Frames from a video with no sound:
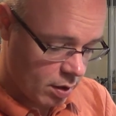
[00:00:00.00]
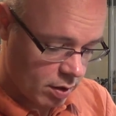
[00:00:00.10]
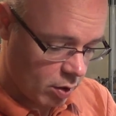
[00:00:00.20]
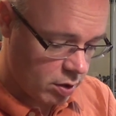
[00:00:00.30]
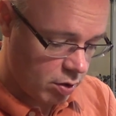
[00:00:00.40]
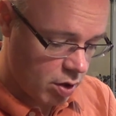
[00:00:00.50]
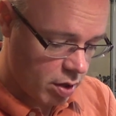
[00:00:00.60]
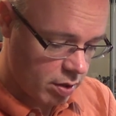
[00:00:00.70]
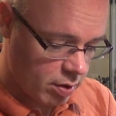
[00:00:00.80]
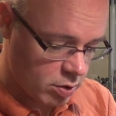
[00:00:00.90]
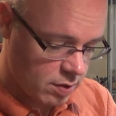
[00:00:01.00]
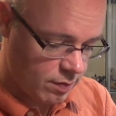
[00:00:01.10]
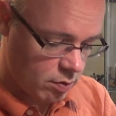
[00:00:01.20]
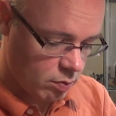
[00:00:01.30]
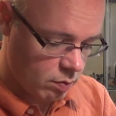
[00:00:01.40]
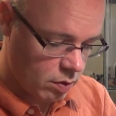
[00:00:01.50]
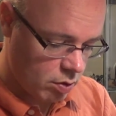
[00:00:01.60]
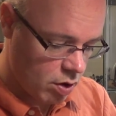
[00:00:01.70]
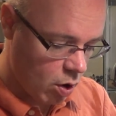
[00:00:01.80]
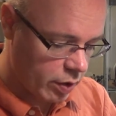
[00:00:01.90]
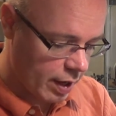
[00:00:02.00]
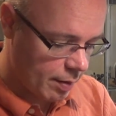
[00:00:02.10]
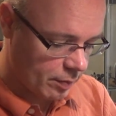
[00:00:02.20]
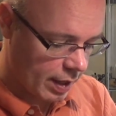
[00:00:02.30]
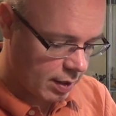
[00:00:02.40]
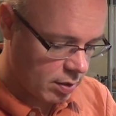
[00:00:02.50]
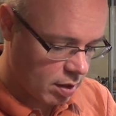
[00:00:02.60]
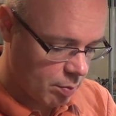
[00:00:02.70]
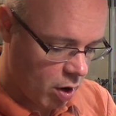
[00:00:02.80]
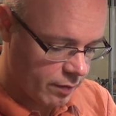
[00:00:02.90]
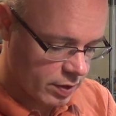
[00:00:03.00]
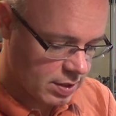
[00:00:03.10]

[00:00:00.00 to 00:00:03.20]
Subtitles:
Those of you know that I'm like into the Marvel